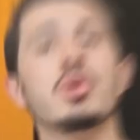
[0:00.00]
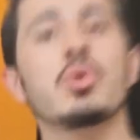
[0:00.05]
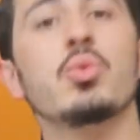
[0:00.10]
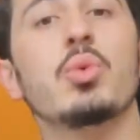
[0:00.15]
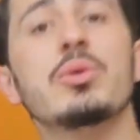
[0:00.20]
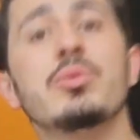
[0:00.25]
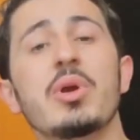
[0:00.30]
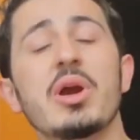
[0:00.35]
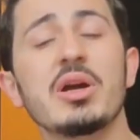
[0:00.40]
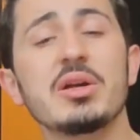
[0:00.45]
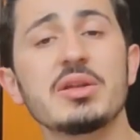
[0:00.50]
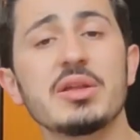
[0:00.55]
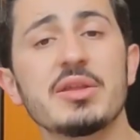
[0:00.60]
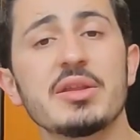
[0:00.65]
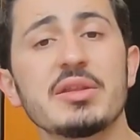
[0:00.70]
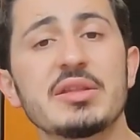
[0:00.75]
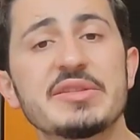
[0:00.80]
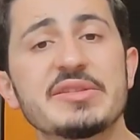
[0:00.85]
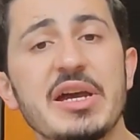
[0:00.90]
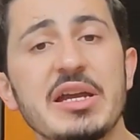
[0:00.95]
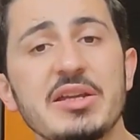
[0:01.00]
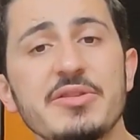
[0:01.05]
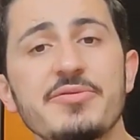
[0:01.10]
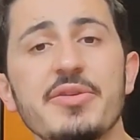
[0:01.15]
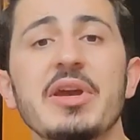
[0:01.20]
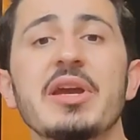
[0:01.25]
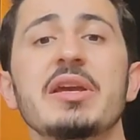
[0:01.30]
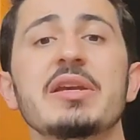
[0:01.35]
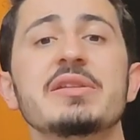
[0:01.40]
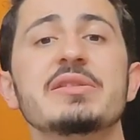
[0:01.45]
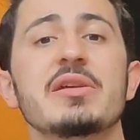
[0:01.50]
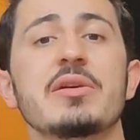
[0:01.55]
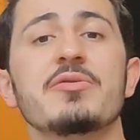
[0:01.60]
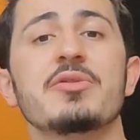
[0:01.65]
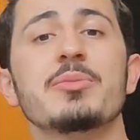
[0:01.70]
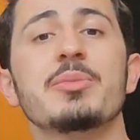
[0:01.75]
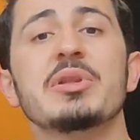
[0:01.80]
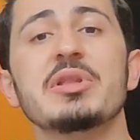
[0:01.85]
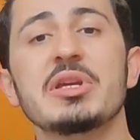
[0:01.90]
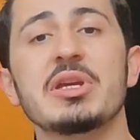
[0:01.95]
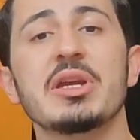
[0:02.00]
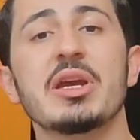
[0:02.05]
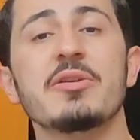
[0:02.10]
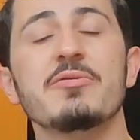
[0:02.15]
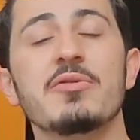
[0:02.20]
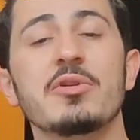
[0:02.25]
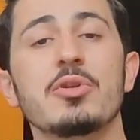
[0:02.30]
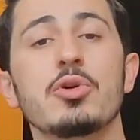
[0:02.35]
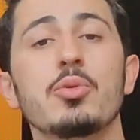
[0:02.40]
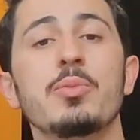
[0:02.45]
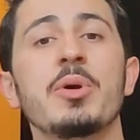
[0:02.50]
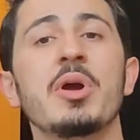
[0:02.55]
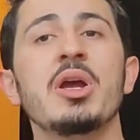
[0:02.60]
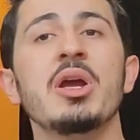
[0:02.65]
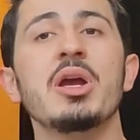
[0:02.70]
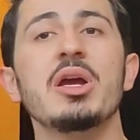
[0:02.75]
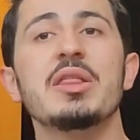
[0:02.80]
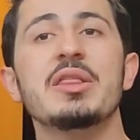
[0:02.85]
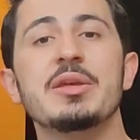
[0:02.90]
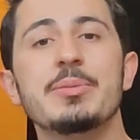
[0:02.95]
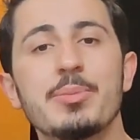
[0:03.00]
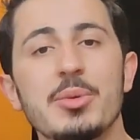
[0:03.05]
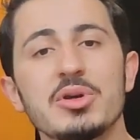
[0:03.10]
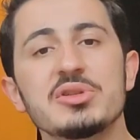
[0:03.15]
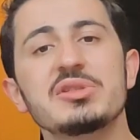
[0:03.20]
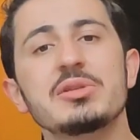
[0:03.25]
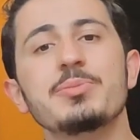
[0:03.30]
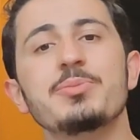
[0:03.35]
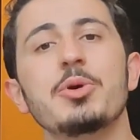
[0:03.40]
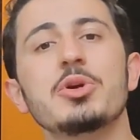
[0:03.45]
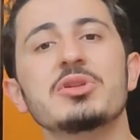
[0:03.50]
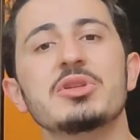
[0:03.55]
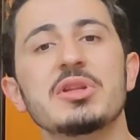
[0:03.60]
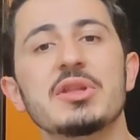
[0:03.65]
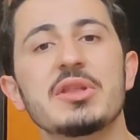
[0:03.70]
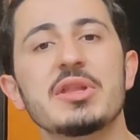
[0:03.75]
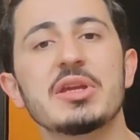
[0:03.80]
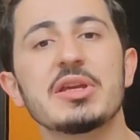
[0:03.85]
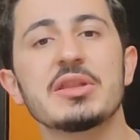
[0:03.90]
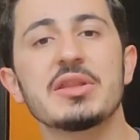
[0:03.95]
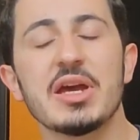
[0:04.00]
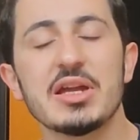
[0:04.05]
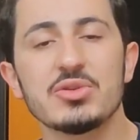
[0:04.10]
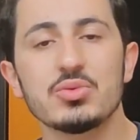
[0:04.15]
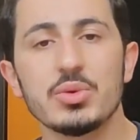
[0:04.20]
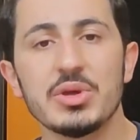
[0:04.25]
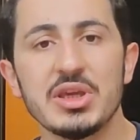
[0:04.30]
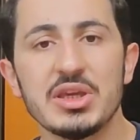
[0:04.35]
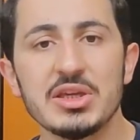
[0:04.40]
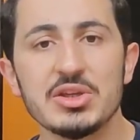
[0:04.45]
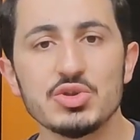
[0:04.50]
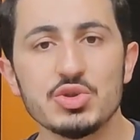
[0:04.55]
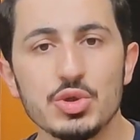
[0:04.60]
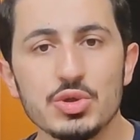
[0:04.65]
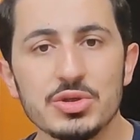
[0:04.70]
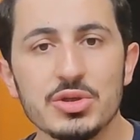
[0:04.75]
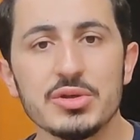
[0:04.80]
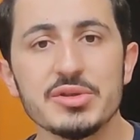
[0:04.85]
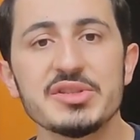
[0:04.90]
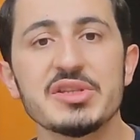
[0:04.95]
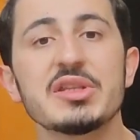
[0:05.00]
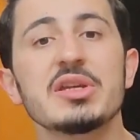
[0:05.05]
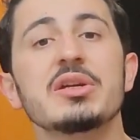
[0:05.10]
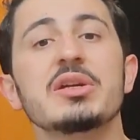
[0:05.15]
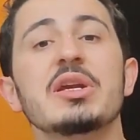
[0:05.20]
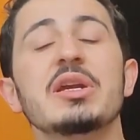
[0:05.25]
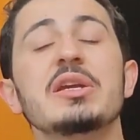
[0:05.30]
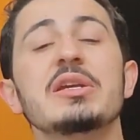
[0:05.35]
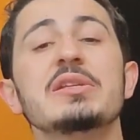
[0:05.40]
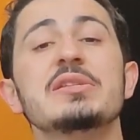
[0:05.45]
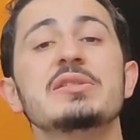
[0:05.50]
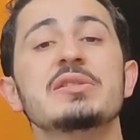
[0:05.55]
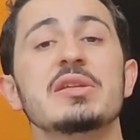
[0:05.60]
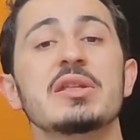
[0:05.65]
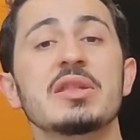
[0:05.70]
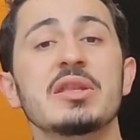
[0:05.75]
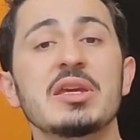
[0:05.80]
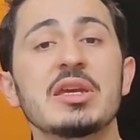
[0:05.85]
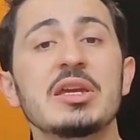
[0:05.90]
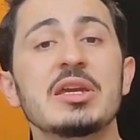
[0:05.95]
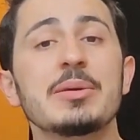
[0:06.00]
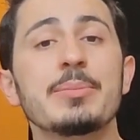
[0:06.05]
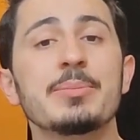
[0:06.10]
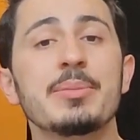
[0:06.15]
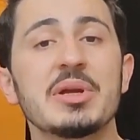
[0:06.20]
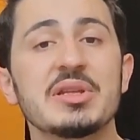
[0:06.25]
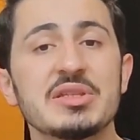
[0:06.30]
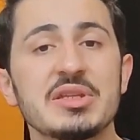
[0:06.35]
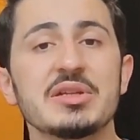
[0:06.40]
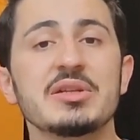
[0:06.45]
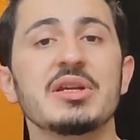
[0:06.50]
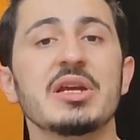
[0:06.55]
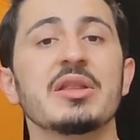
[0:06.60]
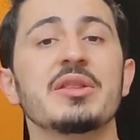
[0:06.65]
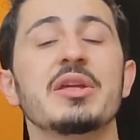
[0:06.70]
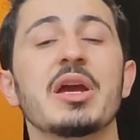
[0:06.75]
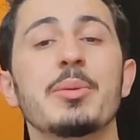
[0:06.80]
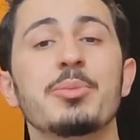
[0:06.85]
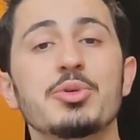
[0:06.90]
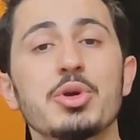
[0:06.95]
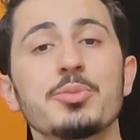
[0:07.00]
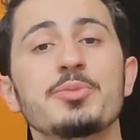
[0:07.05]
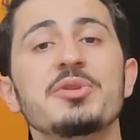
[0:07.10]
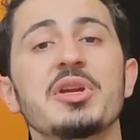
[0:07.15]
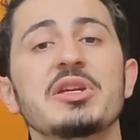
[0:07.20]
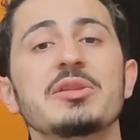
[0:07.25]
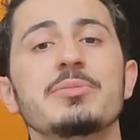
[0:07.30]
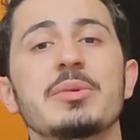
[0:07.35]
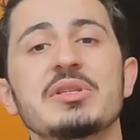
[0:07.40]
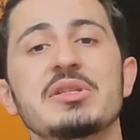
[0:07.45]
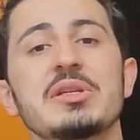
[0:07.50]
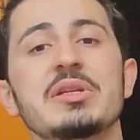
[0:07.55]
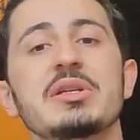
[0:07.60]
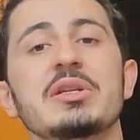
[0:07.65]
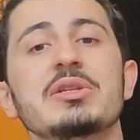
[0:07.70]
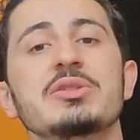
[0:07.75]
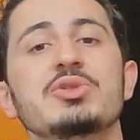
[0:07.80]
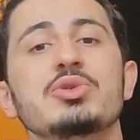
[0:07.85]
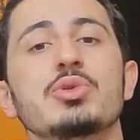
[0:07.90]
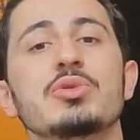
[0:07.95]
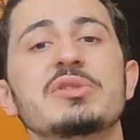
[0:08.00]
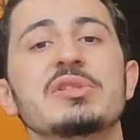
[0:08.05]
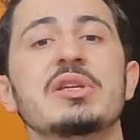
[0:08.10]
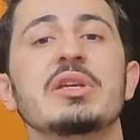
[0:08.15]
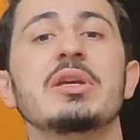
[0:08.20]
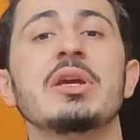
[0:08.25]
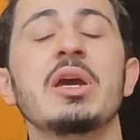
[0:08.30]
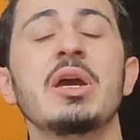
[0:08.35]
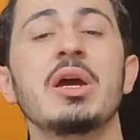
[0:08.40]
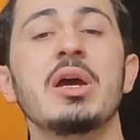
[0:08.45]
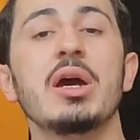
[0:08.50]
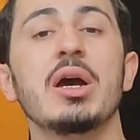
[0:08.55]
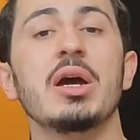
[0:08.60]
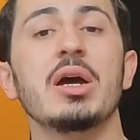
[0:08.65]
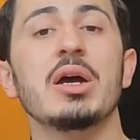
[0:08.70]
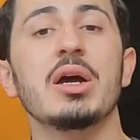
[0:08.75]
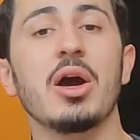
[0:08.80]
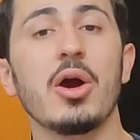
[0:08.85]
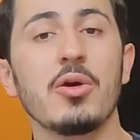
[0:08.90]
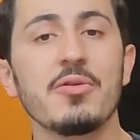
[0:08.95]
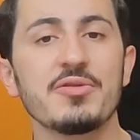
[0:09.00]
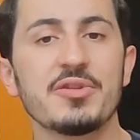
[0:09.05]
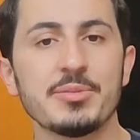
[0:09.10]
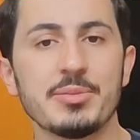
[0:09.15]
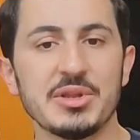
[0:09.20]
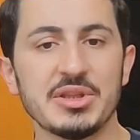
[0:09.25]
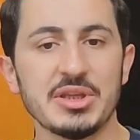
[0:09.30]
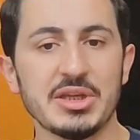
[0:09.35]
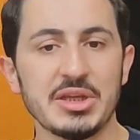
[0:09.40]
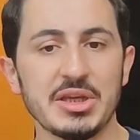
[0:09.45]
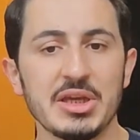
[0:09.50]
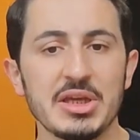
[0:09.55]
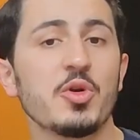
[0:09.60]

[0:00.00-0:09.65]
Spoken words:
When we are in the design phase of the building envelope, the most important thing that we should consider is the material, the appropriate material choosing of the building.